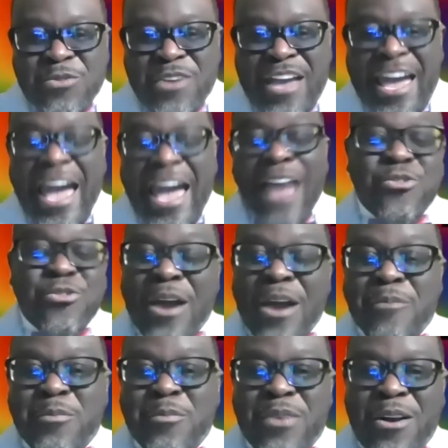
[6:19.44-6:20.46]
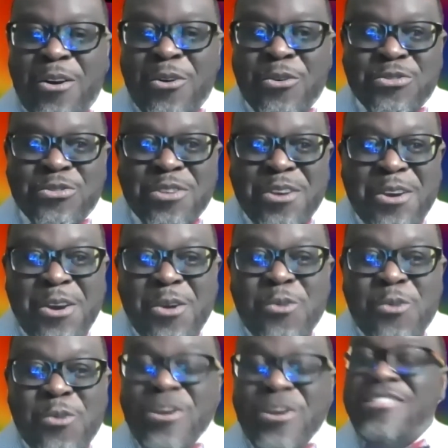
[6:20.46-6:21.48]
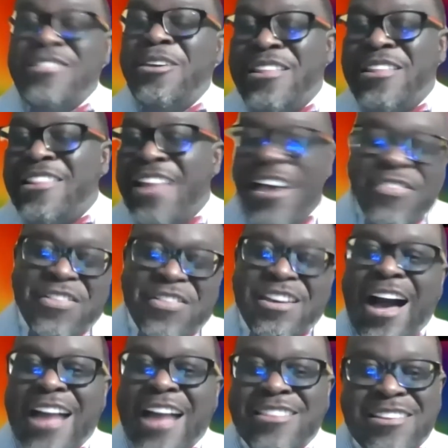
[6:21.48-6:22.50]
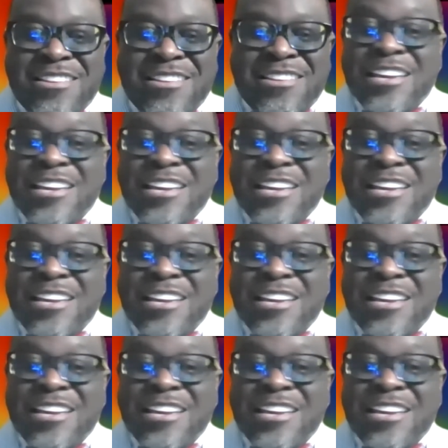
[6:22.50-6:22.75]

after I proposed, we literally left the